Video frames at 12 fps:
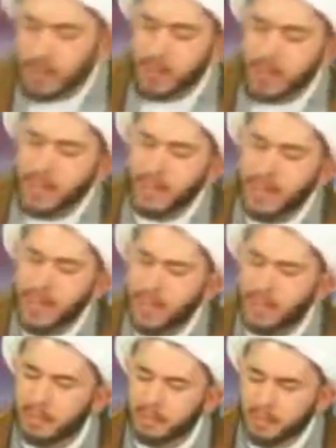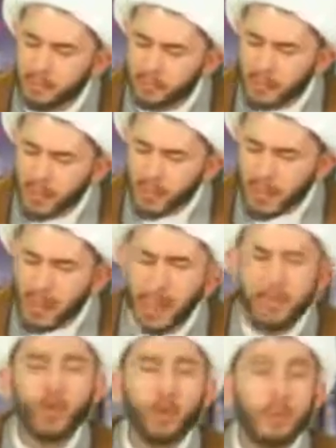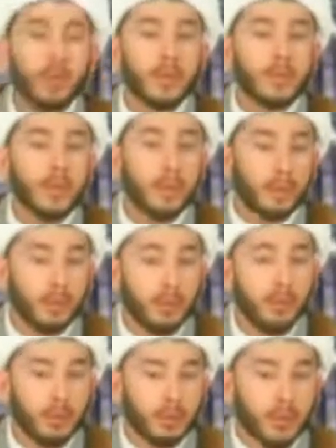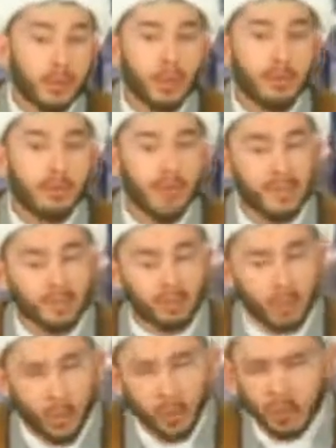the caliph, and Umar is the narrator himself, and I've showed